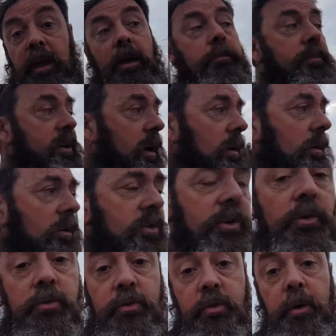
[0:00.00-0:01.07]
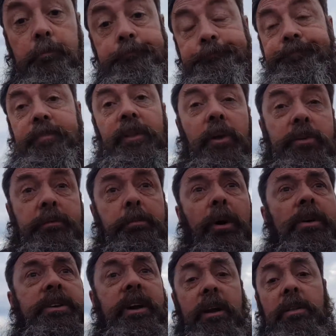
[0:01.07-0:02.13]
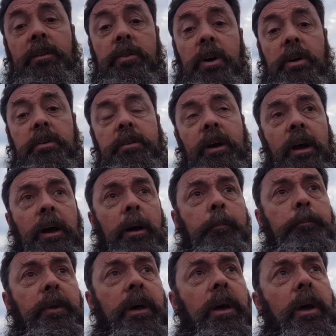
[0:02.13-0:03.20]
yeah. So it was a good trip. Lots of bikes out on the road. Um,